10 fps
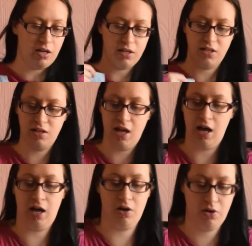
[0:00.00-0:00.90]
Now see,
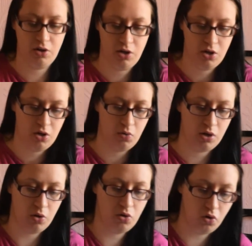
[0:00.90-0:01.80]
that would
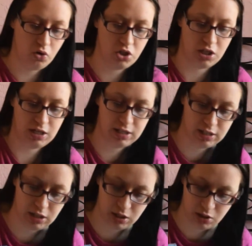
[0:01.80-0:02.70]
go gorgeous
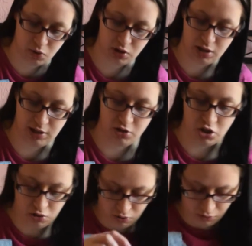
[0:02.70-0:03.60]
with her little
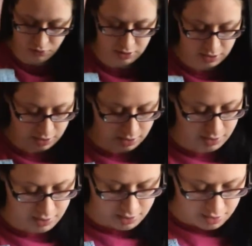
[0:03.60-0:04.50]
shoes.
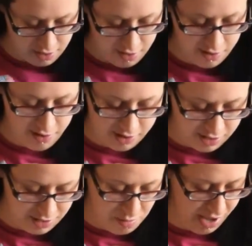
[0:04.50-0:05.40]
Look,
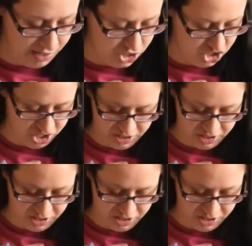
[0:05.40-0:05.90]
they match.